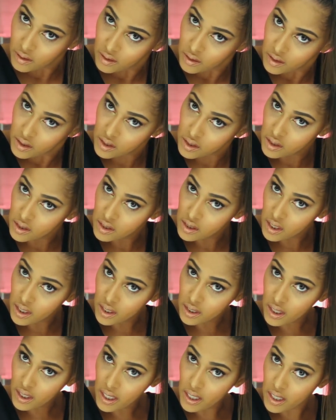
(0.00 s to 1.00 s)
And just
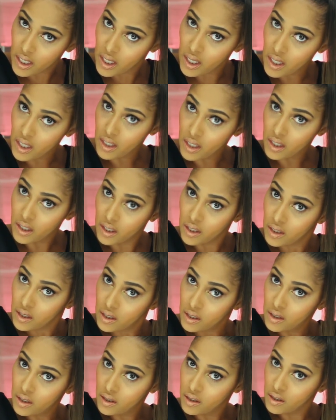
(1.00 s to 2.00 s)
tuck that
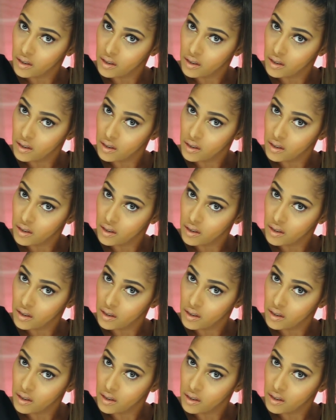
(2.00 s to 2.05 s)
in.